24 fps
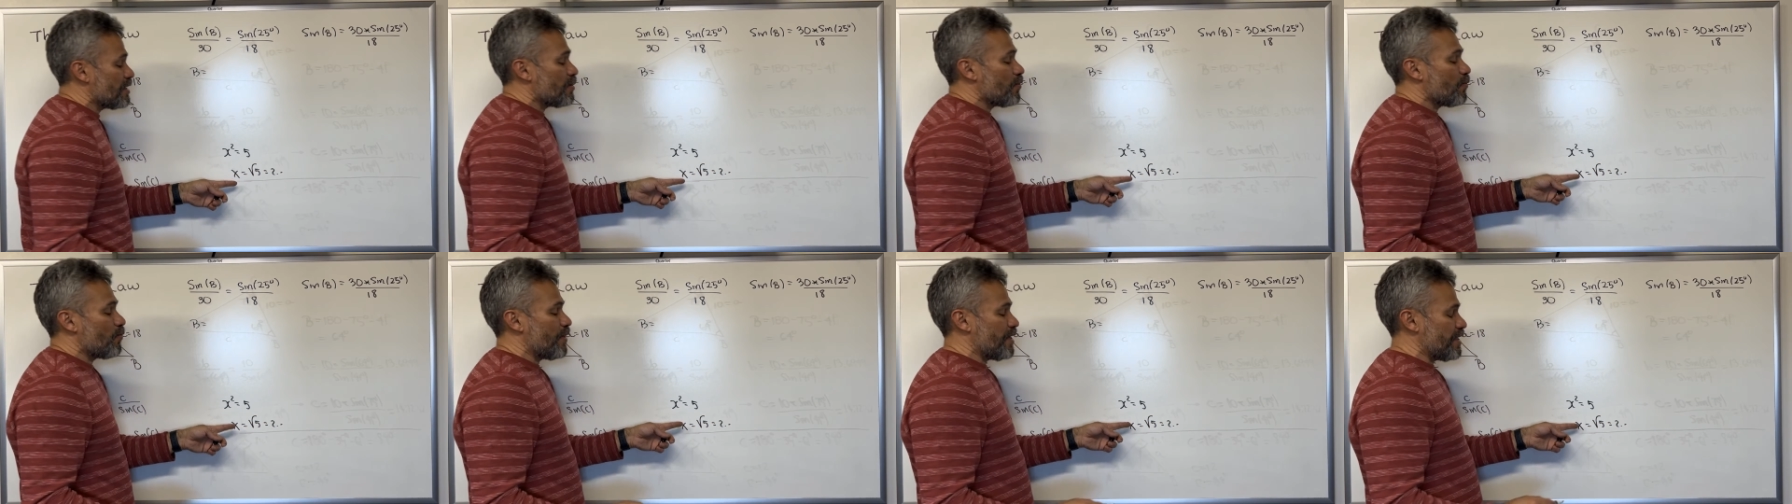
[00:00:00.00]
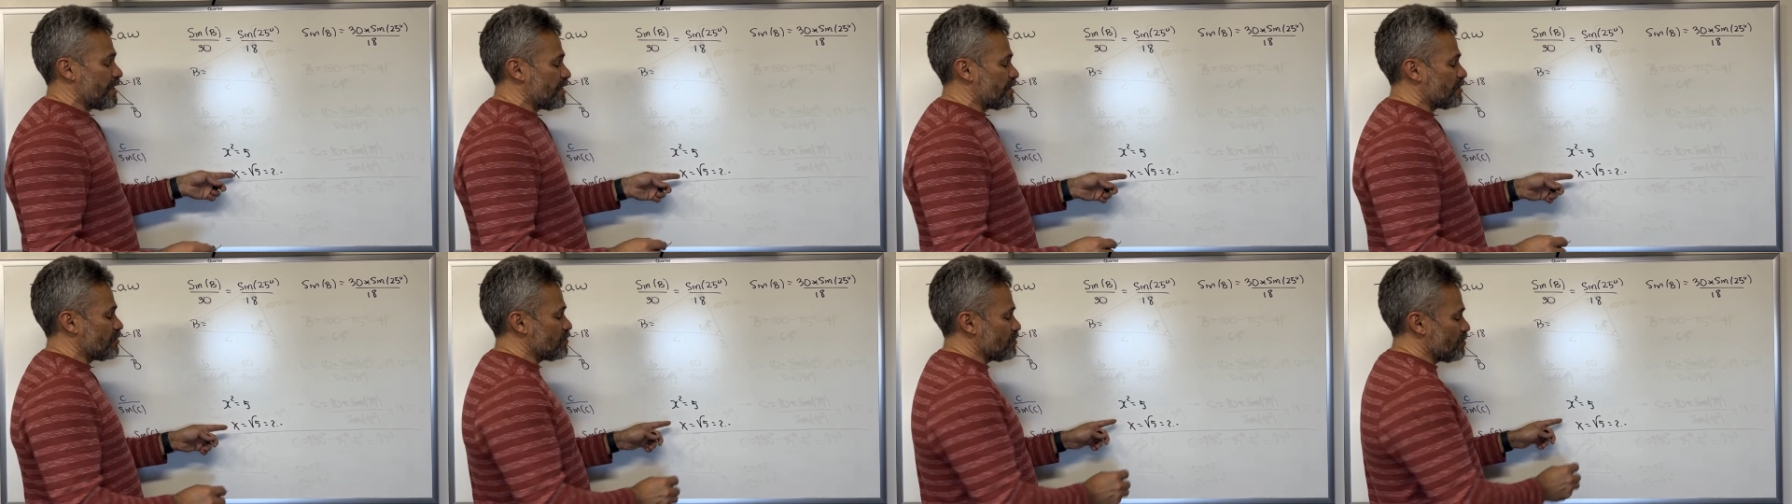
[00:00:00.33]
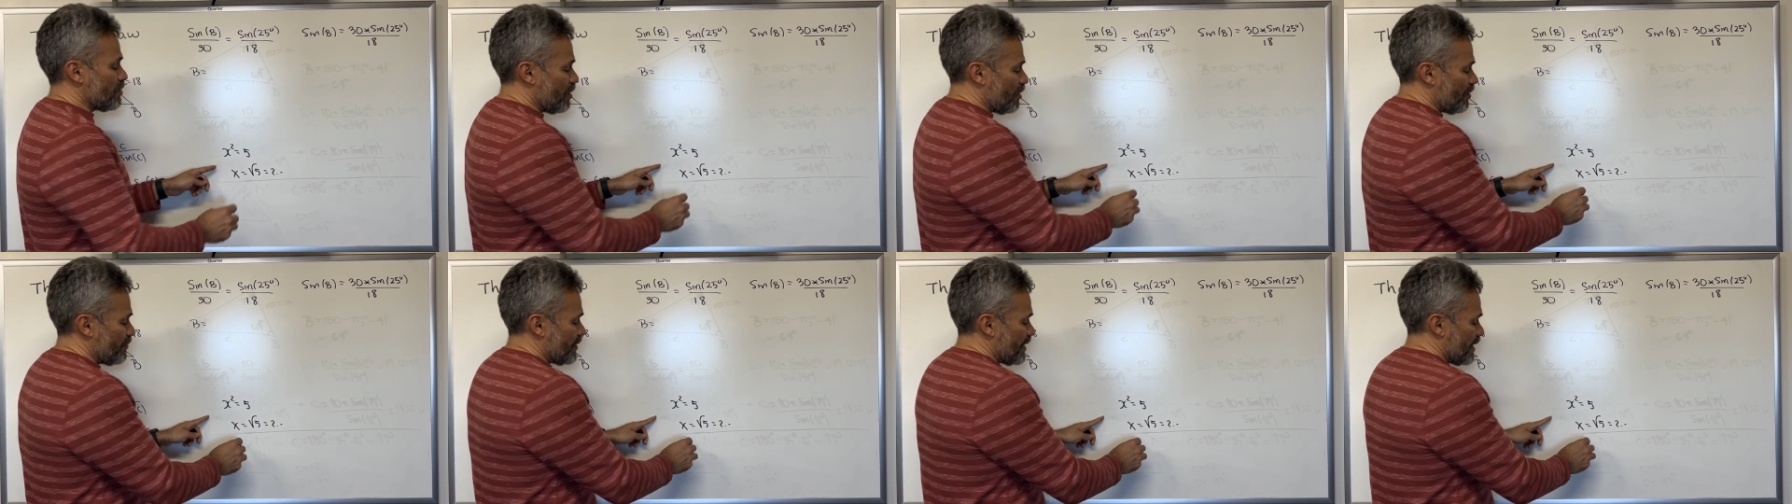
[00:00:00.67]
We need to
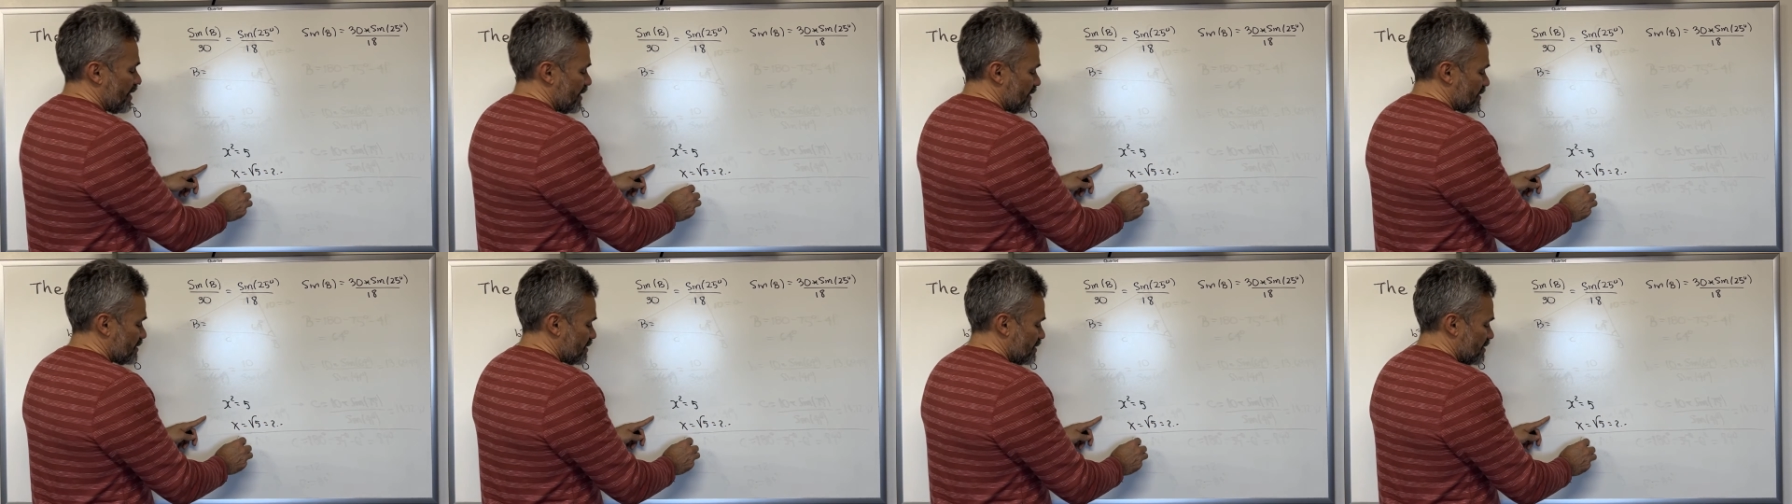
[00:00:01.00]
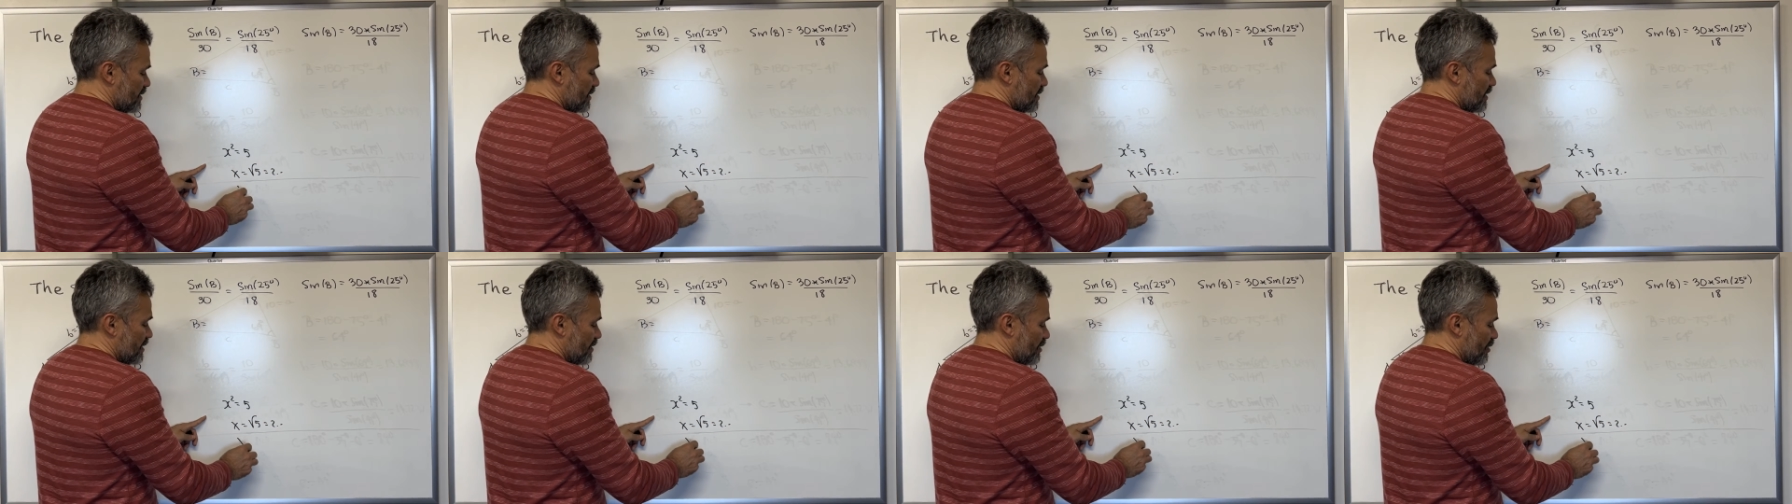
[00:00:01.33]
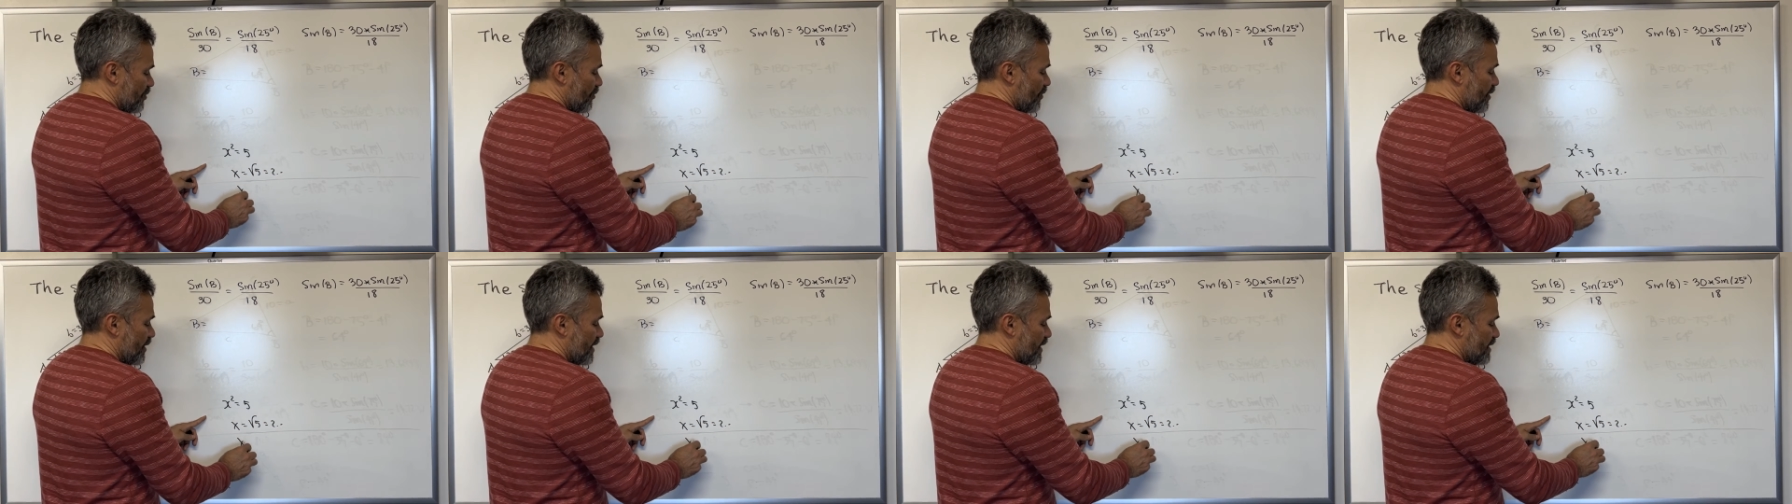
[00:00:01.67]
know that the
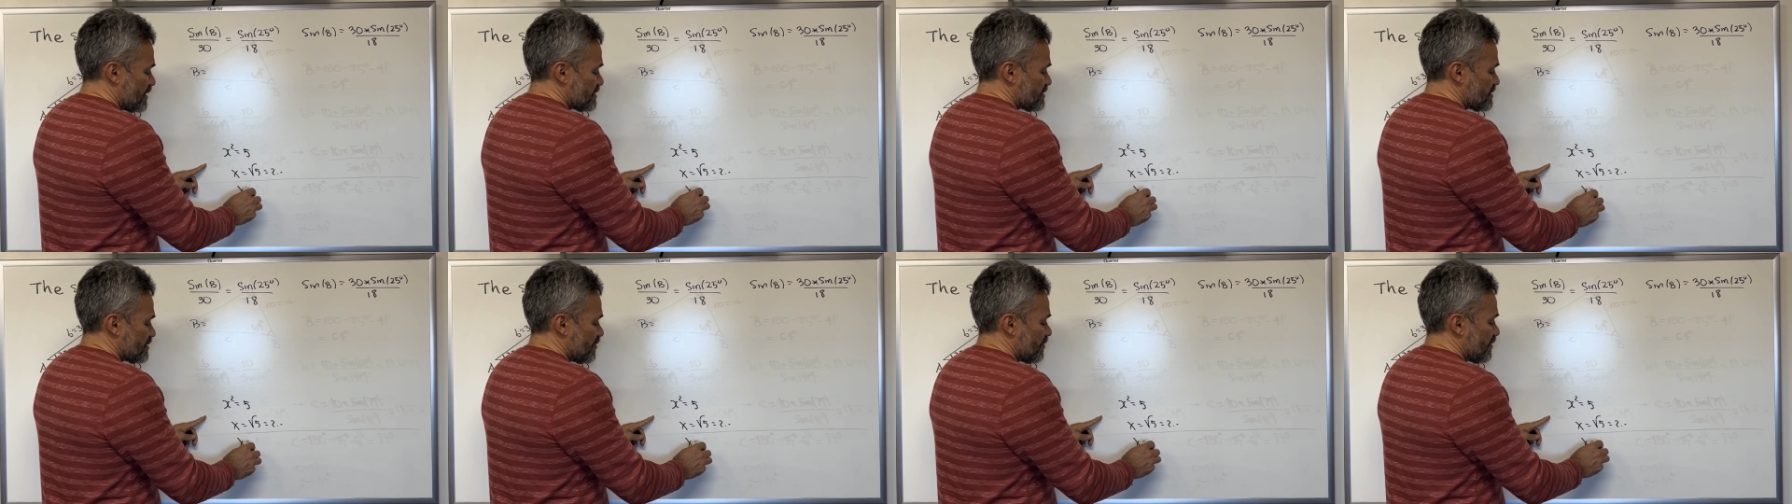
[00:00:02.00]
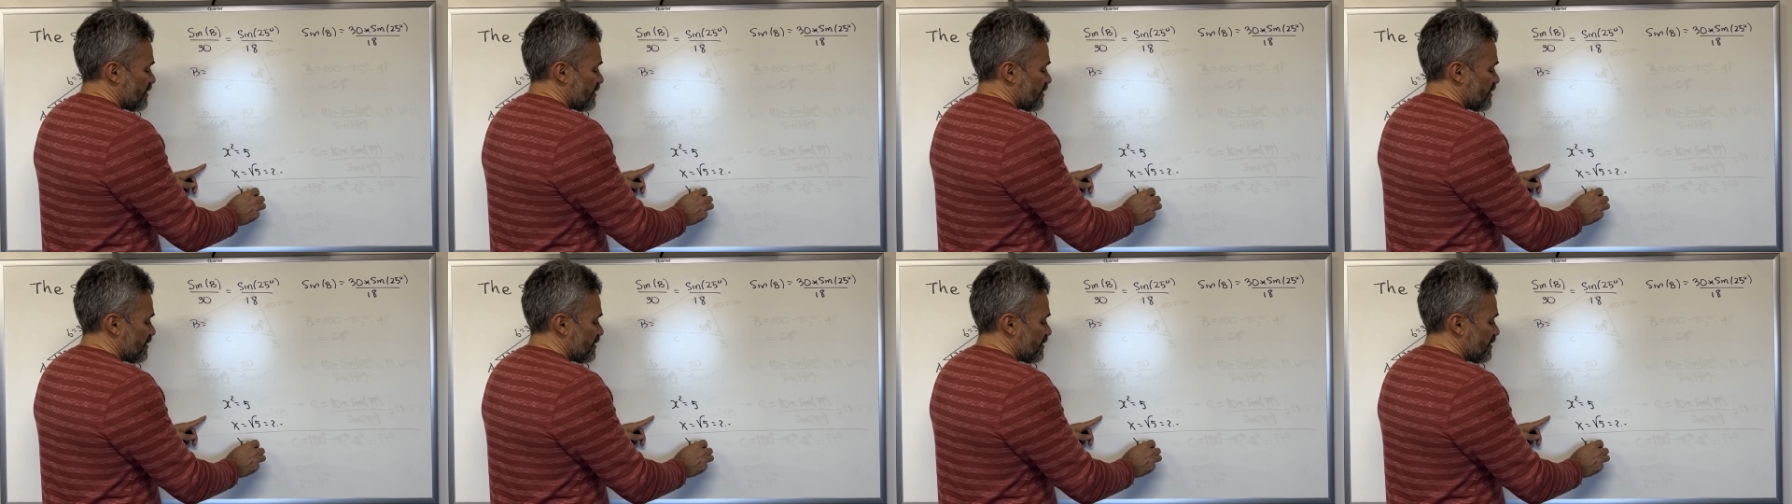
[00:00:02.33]
other answer